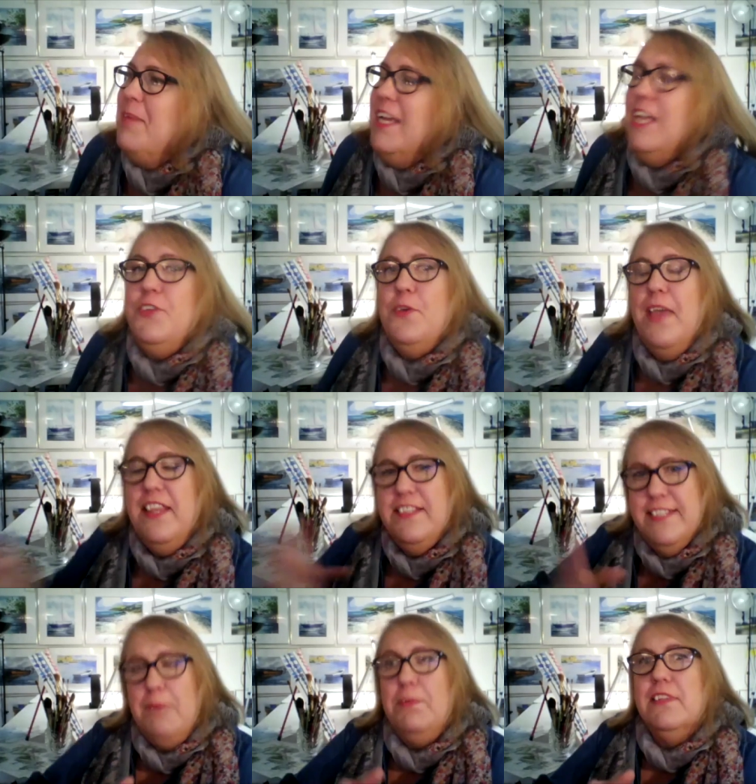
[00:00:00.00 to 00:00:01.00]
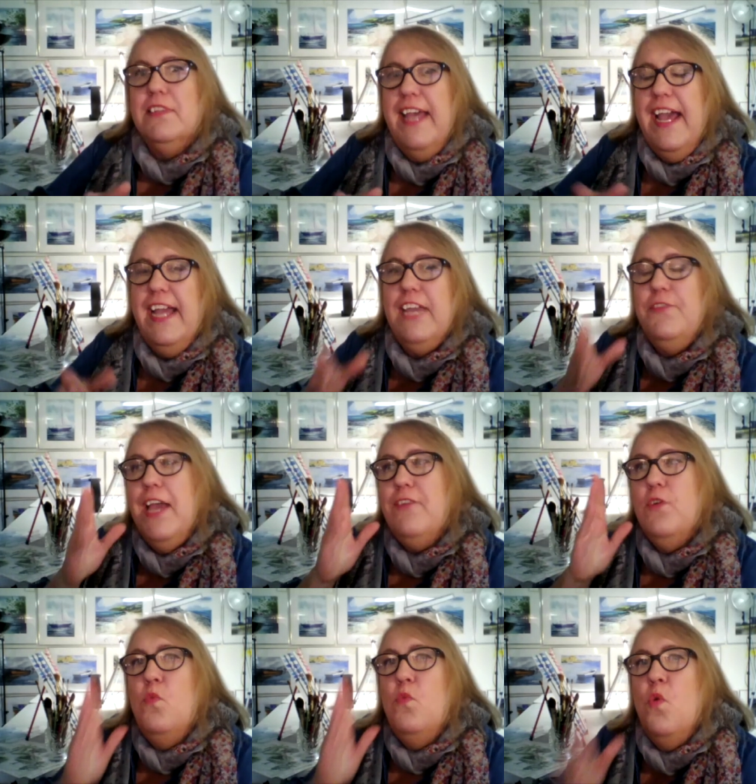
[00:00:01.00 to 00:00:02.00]
if you double that, if you have
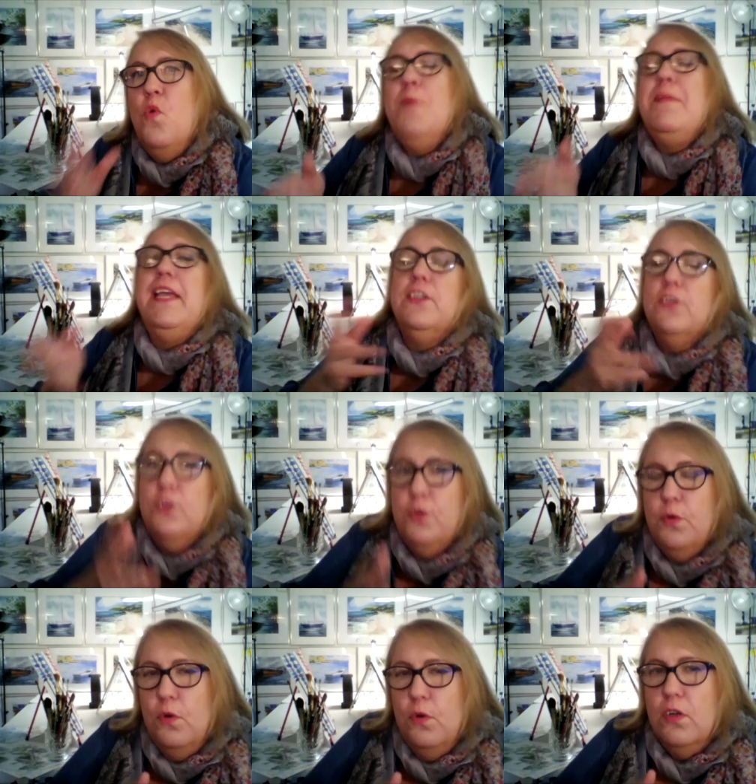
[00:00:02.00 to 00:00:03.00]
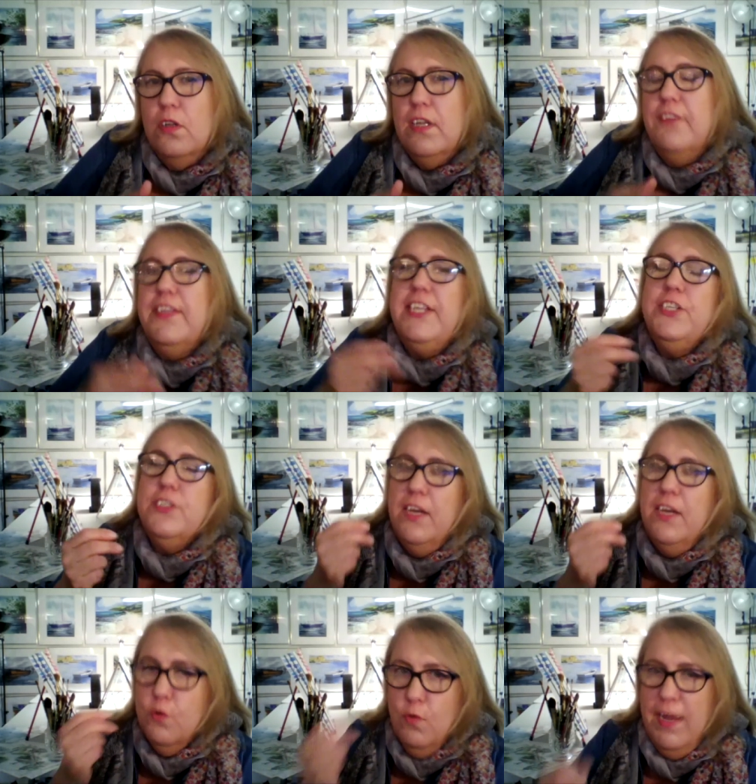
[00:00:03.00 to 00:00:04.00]
a warm and a cool of each
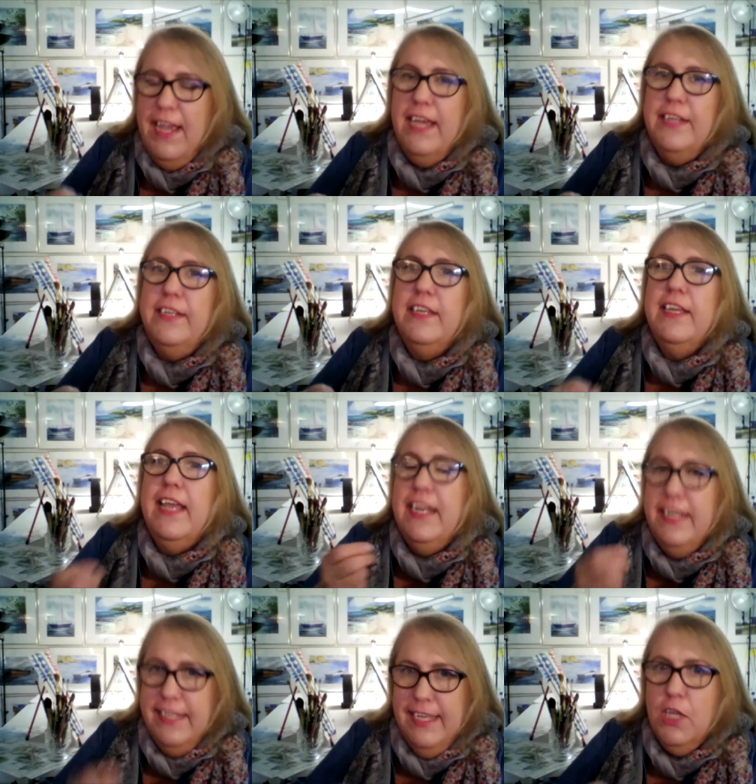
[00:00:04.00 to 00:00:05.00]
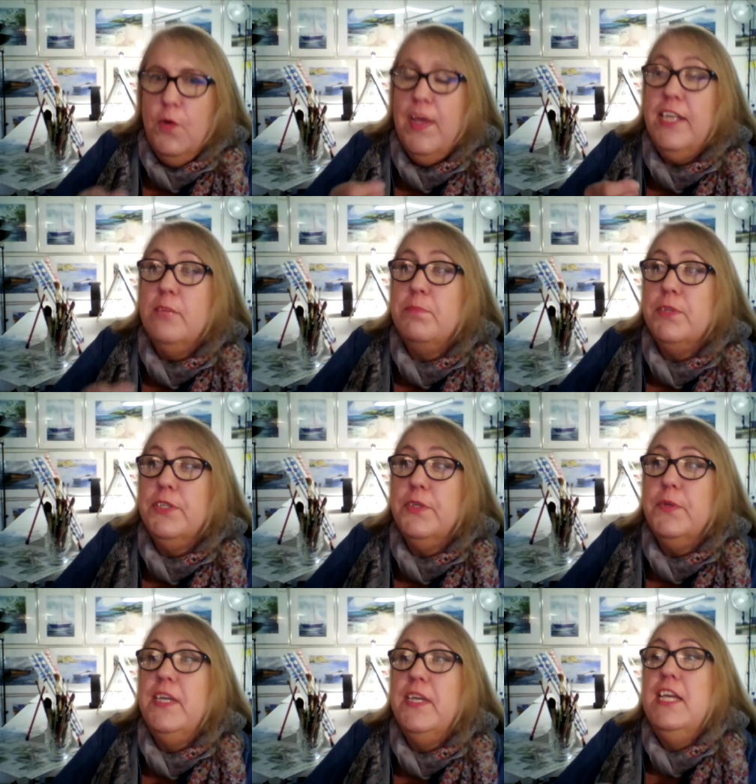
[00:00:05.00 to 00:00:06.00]
of a red and a yellow and a
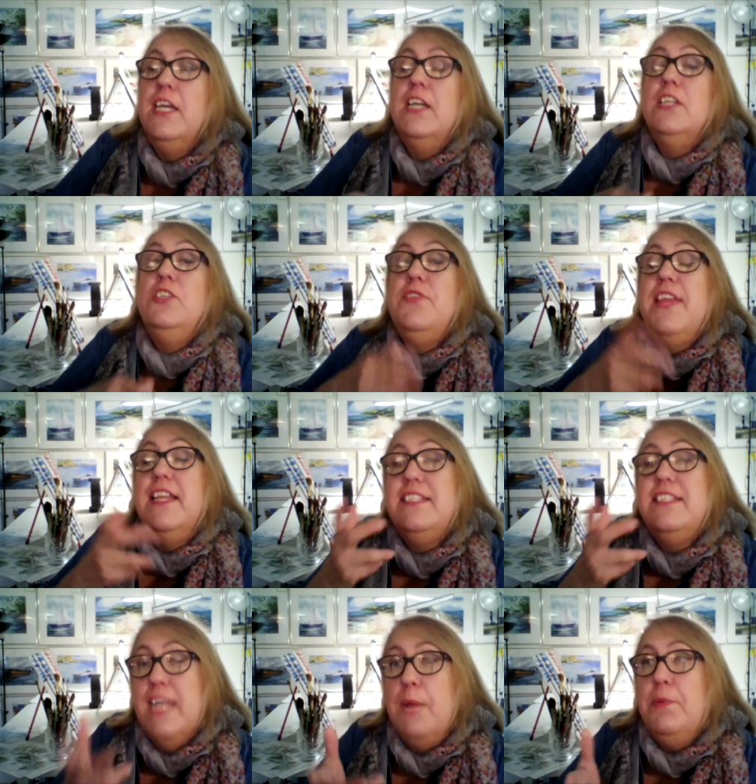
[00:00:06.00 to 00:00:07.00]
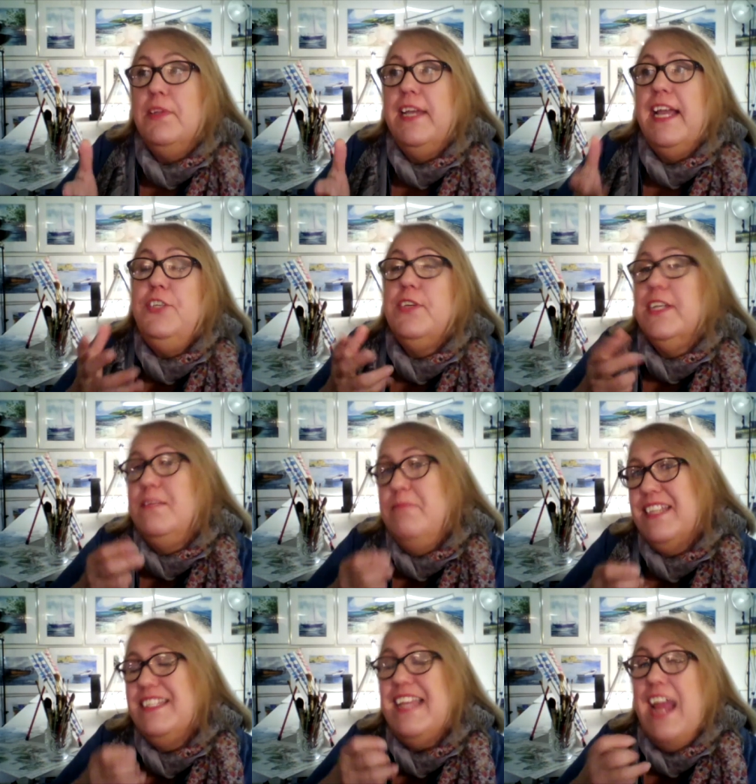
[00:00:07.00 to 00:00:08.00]
blue, you then double it and you can
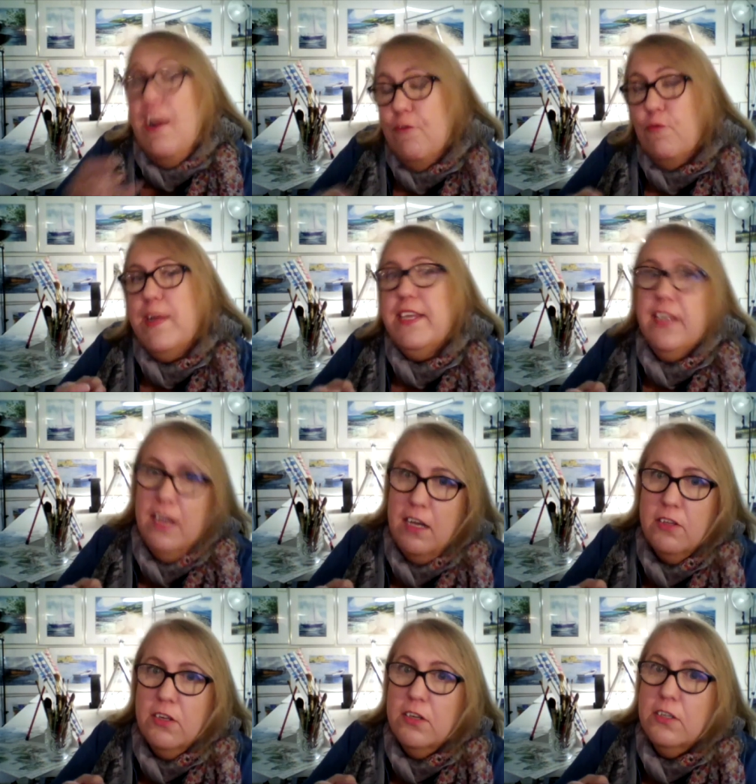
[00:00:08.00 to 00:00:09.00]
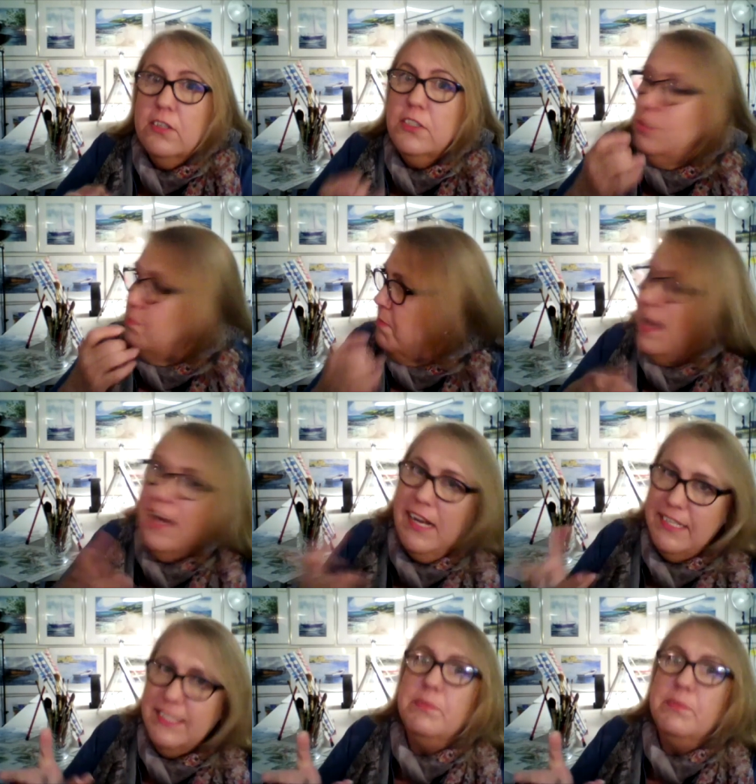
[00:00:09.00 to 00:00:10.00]
mix every color you
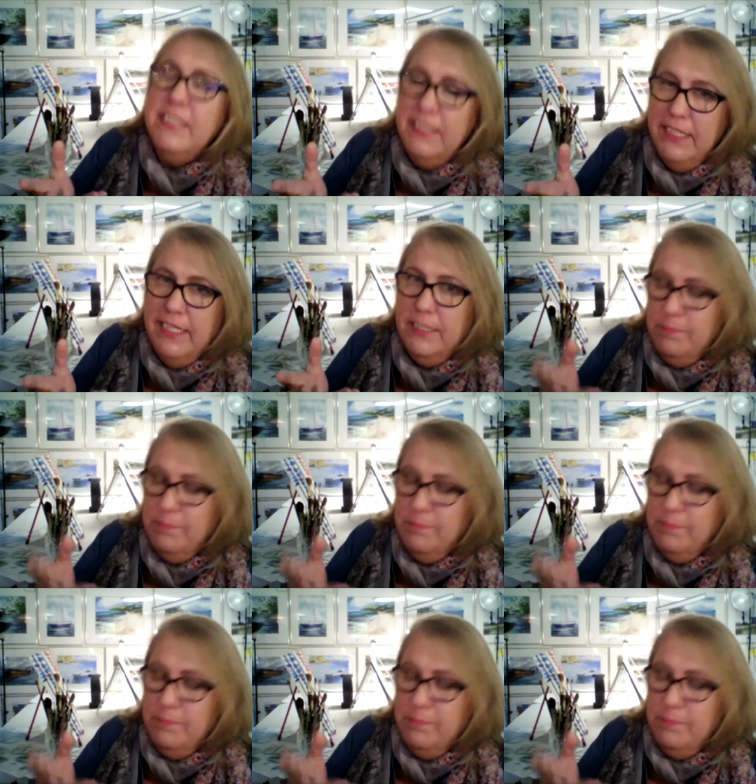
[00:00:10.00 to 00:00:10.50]
possibly need.